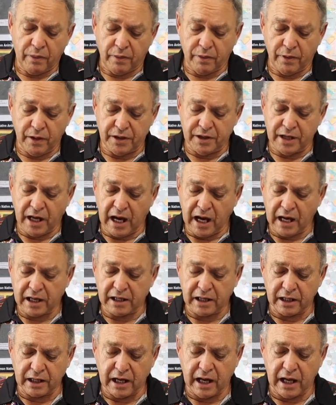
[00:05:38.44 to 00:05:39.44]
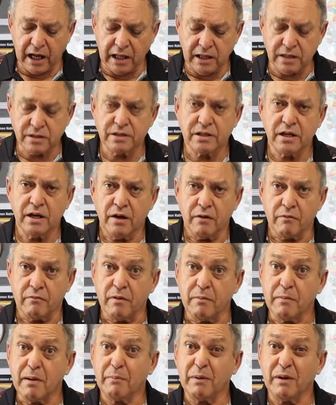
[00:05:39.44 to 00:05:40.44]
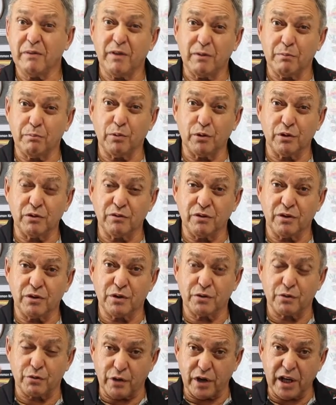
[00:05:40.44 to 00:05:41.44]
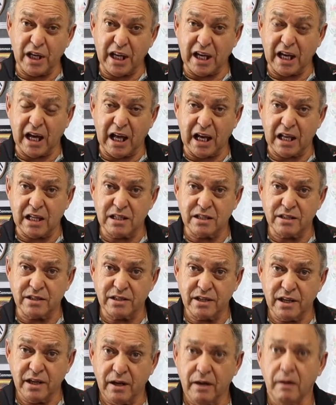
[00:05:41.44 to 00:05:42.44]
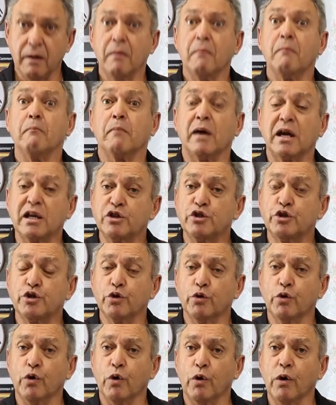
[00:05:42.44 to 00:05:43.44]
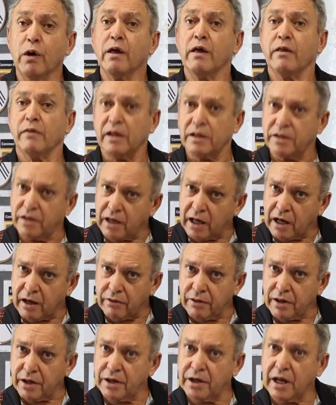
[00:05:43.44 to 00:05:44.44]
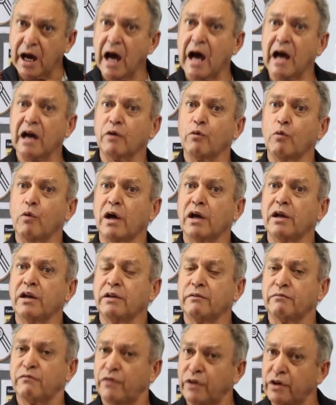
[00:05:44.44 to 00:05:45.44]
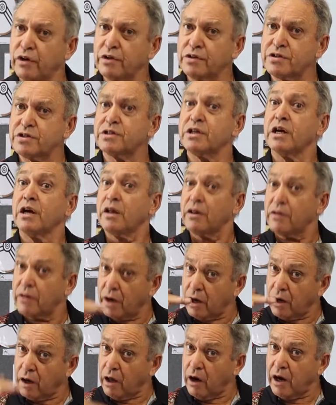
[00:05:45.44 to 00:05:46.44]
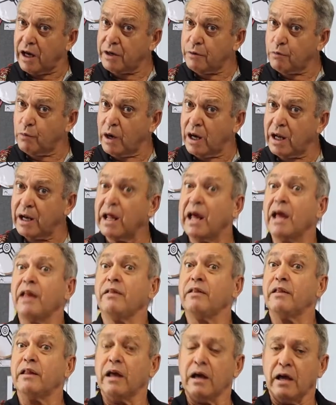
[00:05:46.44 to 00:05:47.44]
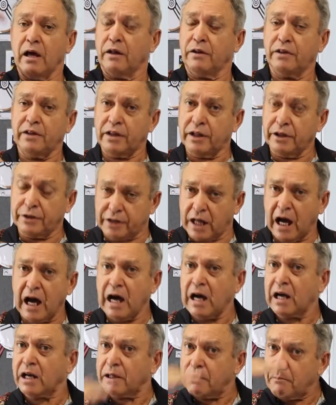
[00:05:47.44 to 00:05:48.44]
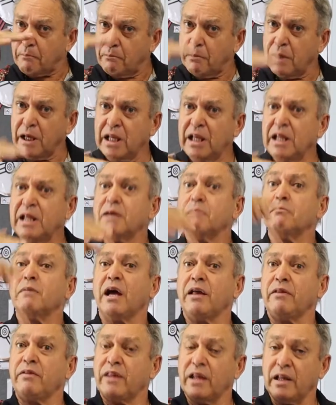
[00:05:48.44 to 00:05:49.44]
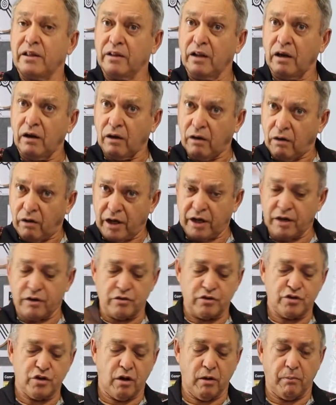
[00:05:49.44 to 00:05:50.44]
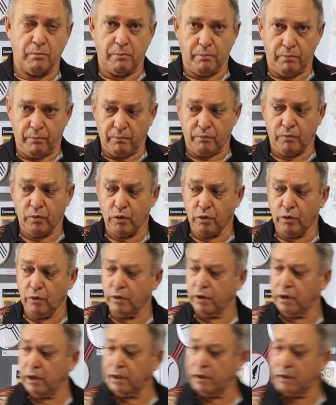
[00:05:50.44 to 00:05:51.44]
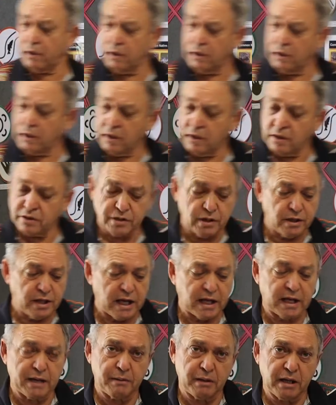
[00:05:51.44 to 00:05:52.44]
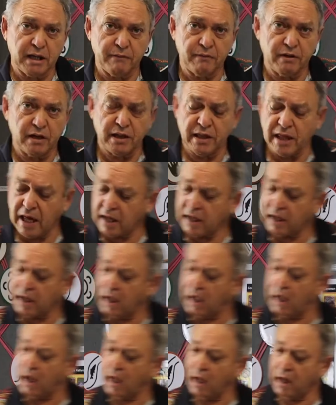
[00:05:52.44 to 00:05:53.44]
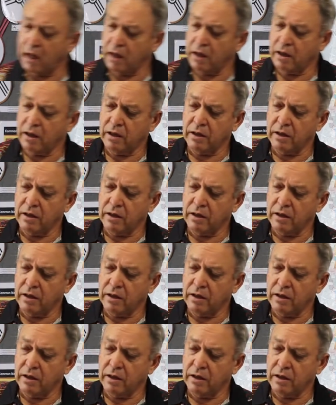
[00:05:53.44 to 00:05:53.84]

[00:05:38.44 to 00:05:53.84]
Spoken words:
the darker colours, remember if you're putting 3 colours, make sure that you go the dark one in first, the light one, and the dark, medium, and then the light on top. All right, so that can give you that colour.